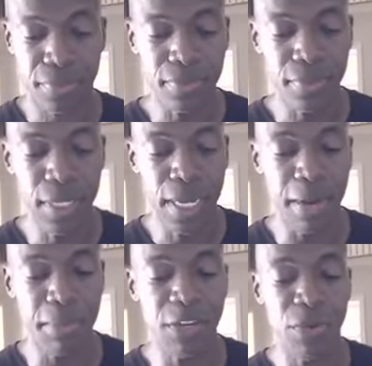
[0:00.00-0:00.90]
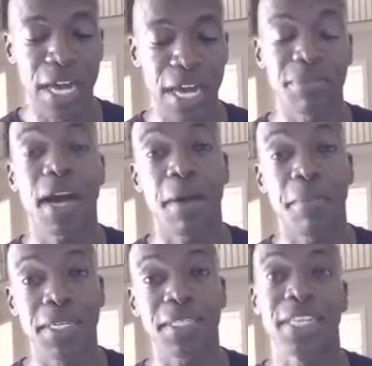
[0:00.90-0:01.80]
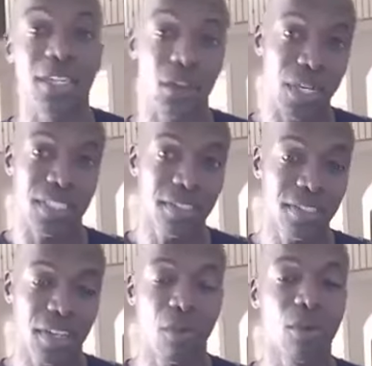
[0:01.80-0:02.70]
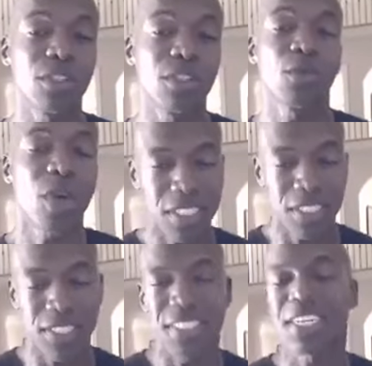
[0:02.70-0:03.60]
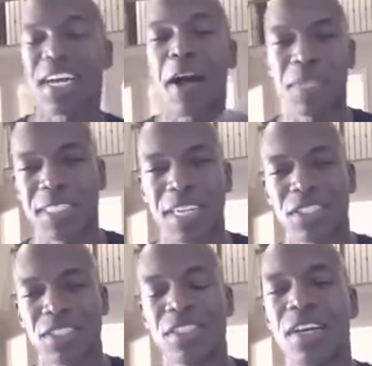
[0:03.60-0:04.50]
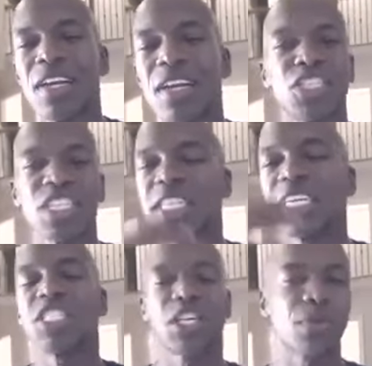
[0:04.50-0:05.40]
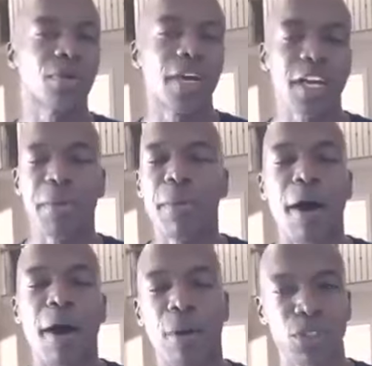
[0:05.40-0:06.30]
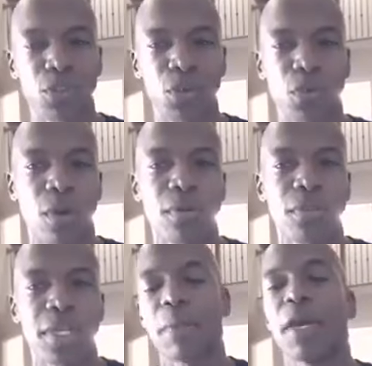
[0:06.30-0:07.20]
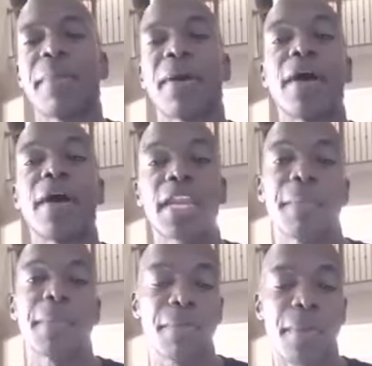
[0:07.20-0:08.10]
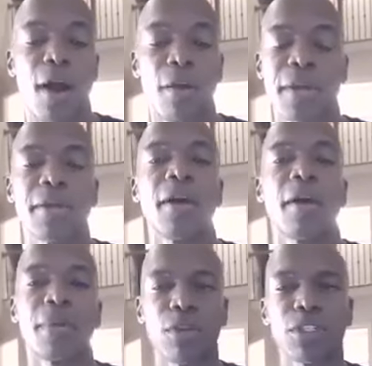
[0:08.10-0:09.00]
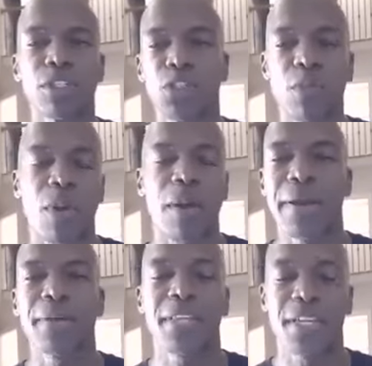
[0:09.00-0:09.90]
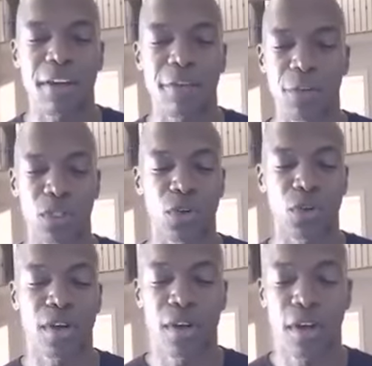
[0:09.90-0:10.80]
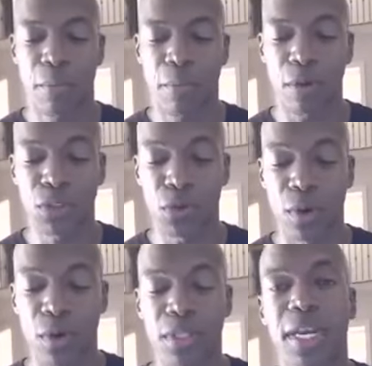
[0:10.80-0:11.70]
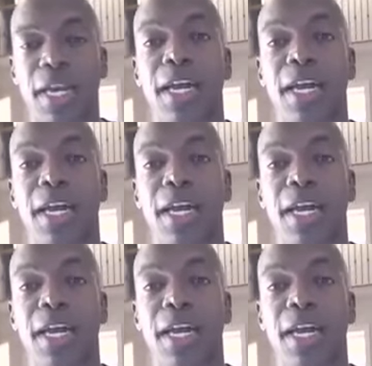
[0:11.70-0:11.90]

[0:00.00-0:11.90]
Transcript: and I'm gonna see if we got some comments in the questions or some questions in the comment section. Just in general, it can be about personal growth. It can be about economic empowerment, but those are the two primary things I focus on: personal growth and